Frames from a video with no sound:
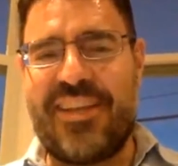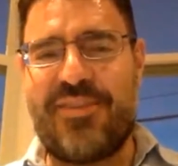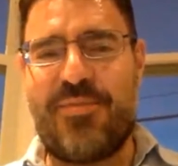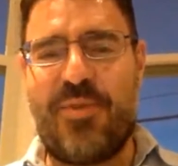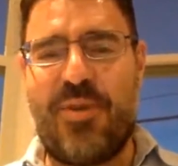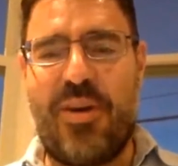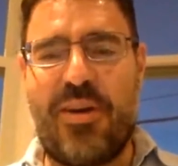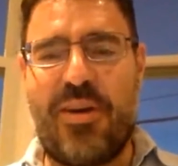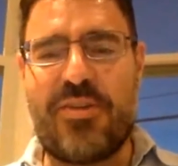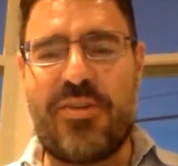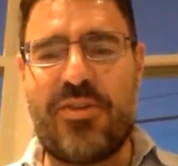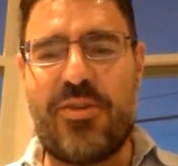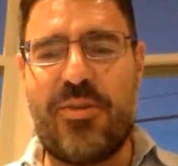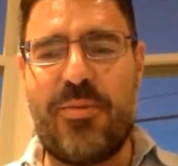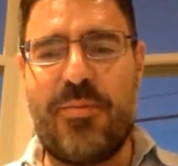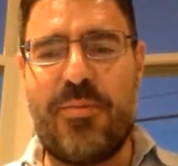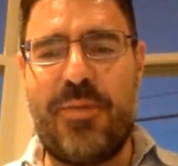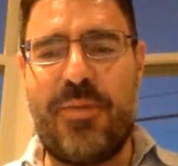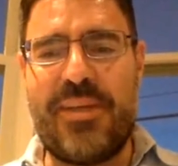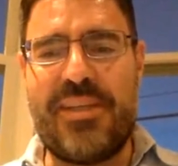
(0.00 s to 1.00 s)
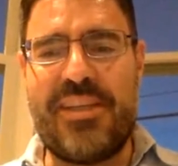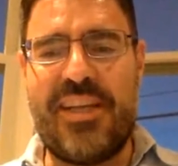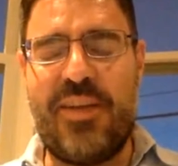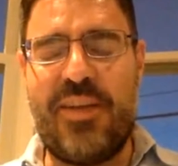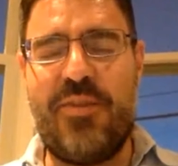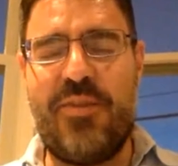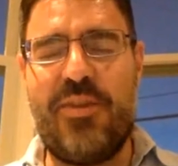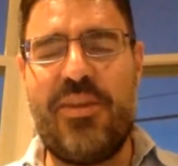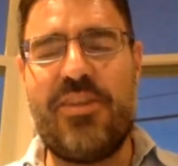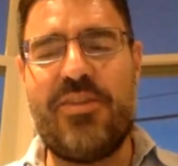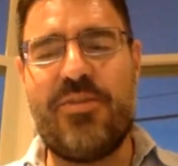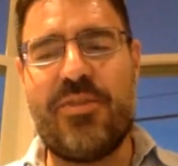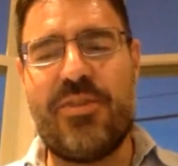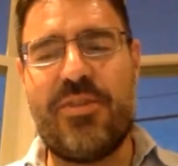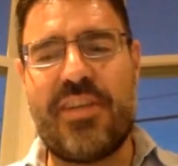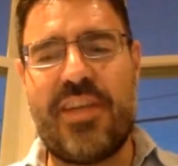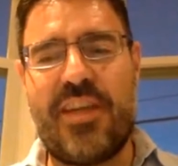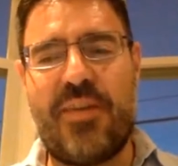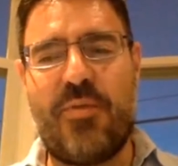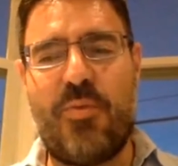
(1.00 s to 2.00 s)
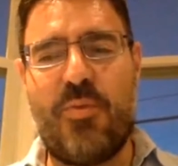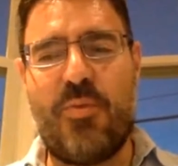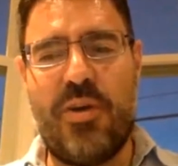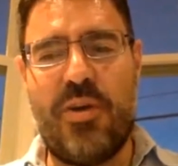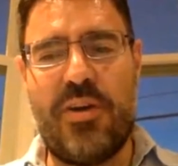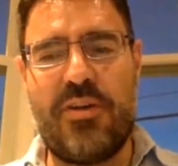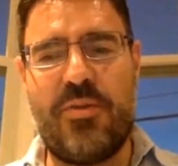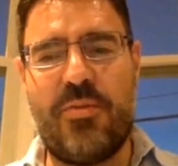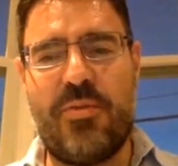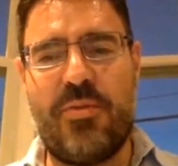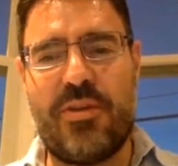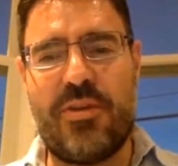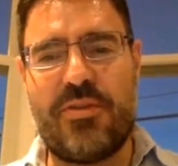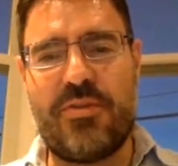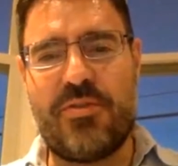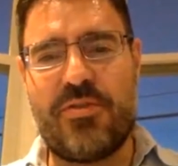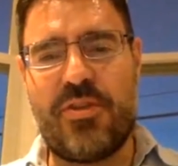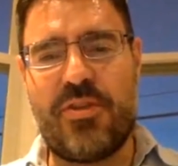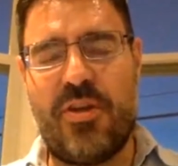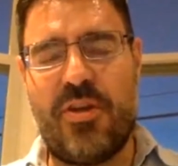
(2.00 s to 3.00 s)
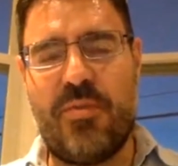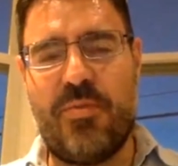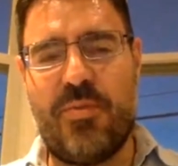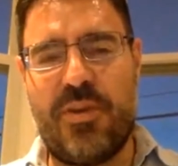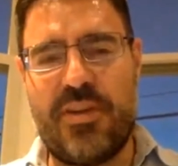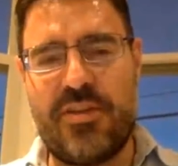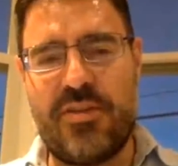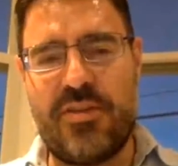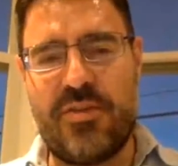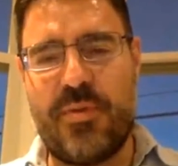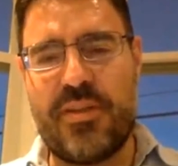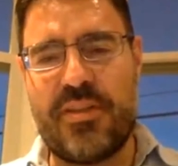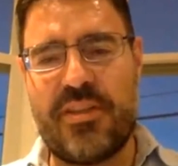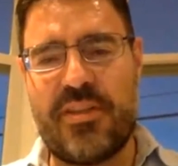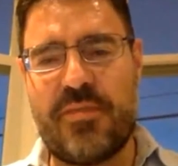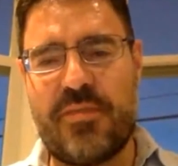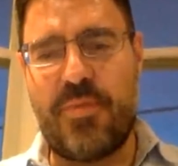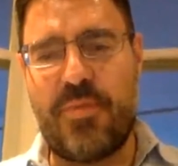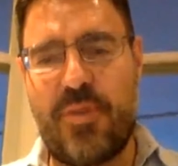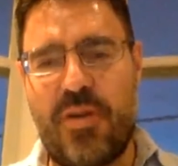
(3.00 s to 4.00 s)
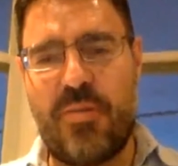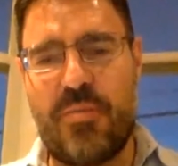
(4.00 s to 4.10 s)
So basically you need to understand what you want to solve, what is your business problem,